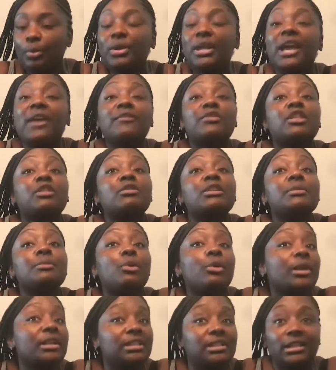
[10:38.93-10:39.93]
And we have 3
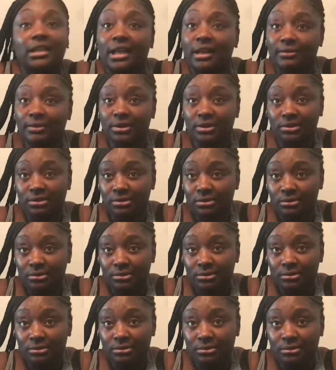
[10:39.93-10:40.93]
boys together.
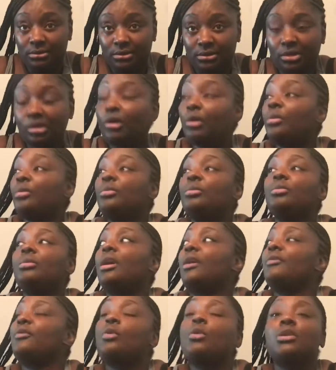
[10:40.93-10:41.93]
So
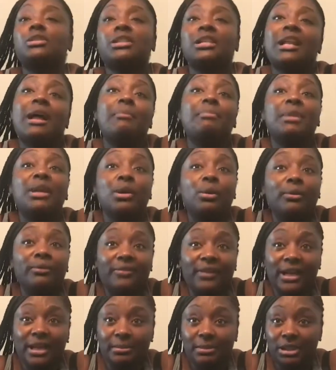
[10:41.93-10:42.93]
of course, and I'm big on
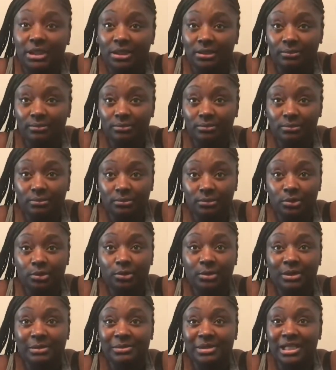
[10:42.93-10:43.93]
family. You
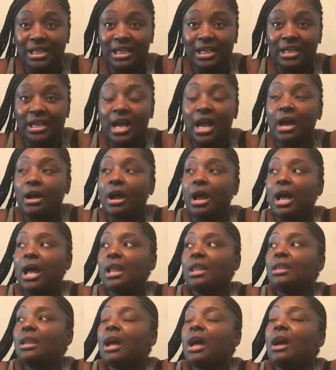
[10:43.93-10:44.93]
know what I'm saying?
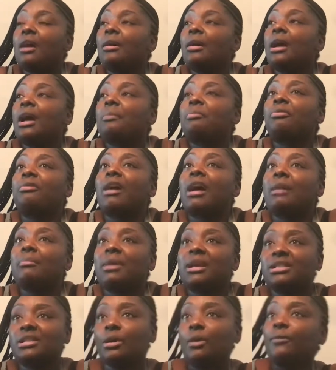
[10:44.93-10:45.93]
I pride
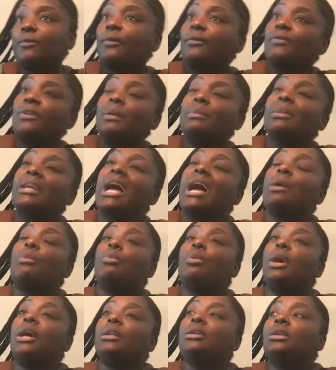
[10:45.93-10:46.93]
myself on family. I
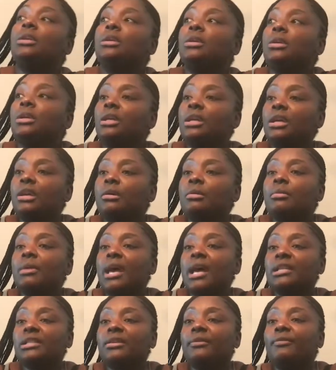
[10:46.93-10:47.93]
want him
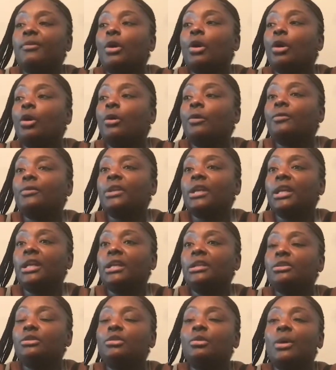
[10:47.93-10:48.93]
as involved,
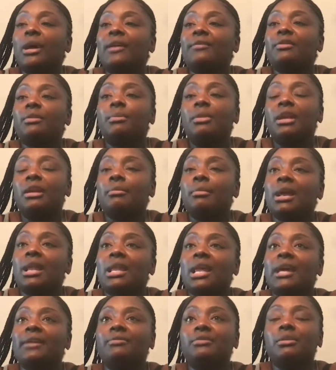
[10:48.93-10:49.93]
and you don't have to be in my
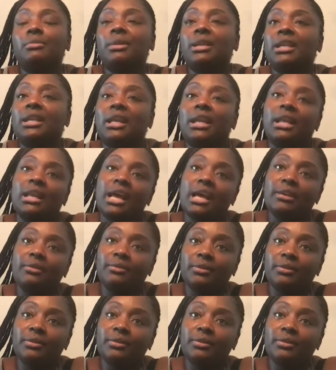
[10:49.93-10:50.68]
life to be in their life.